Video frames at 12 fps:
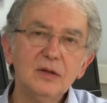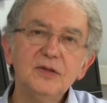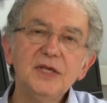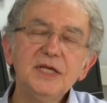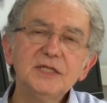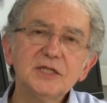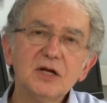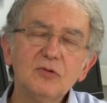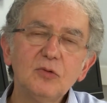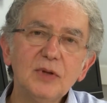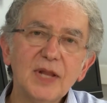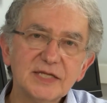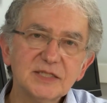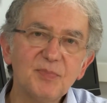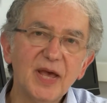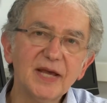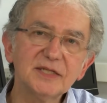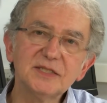These are all
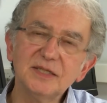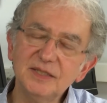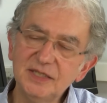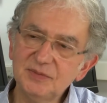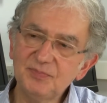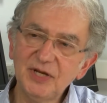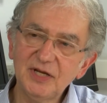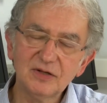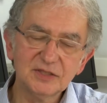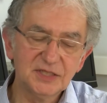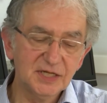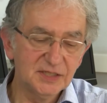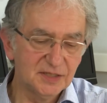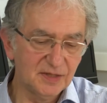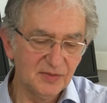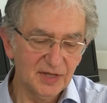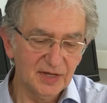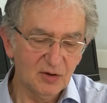aspects that need to be considered
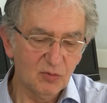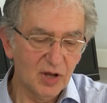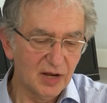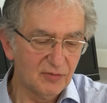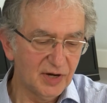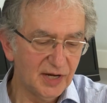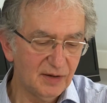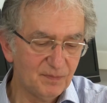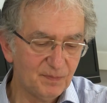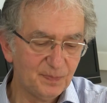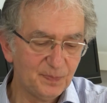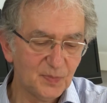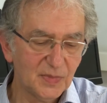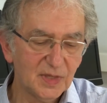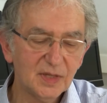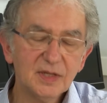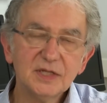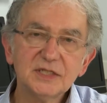in the inquiry.
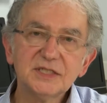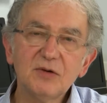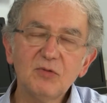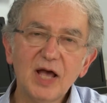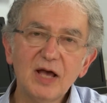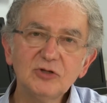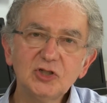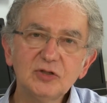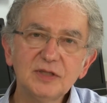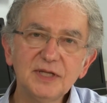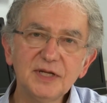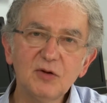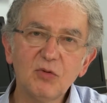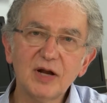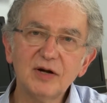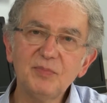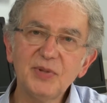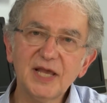So how should the
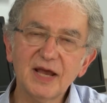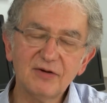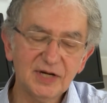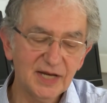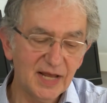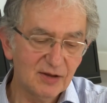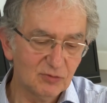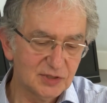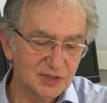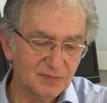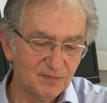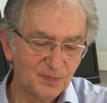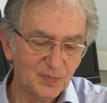inquiry be carried out?